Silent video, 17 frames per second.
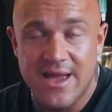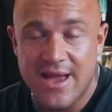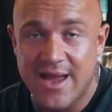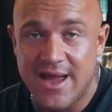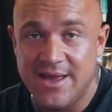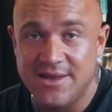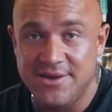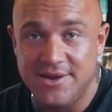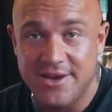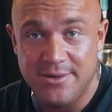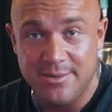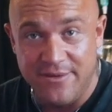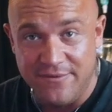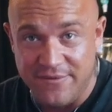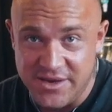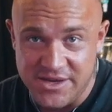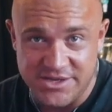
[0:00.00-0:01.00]
and you're gonna be
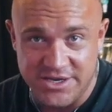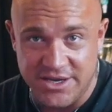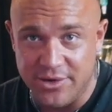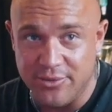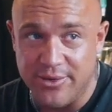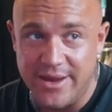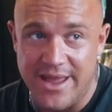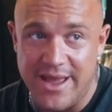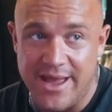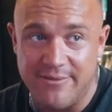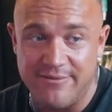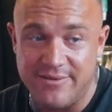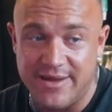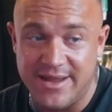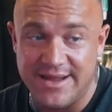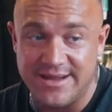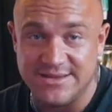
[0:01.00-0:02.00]
finishing your rehab
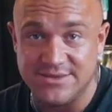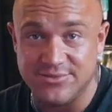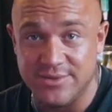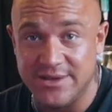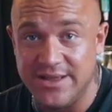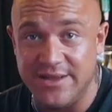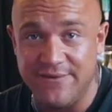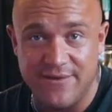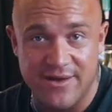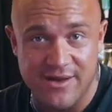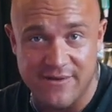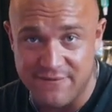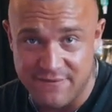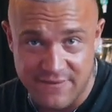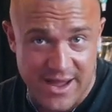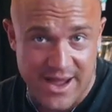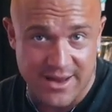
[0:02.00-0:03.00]
phase really fucking
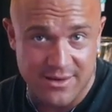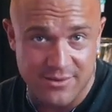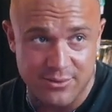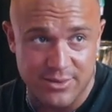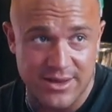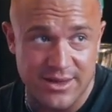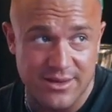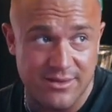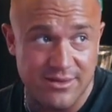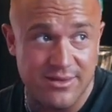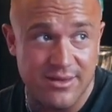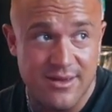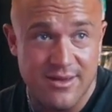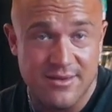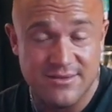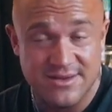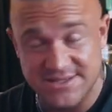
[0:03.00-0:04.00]
fat with
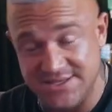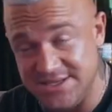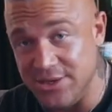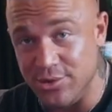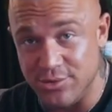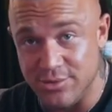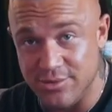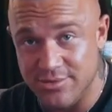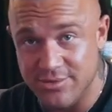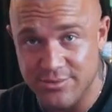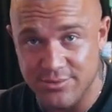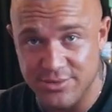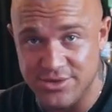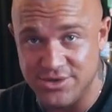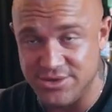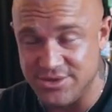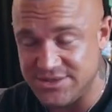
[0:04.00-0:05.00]
still
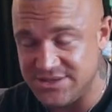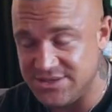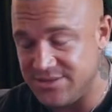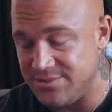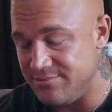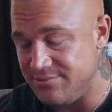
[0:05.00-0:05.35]
reduced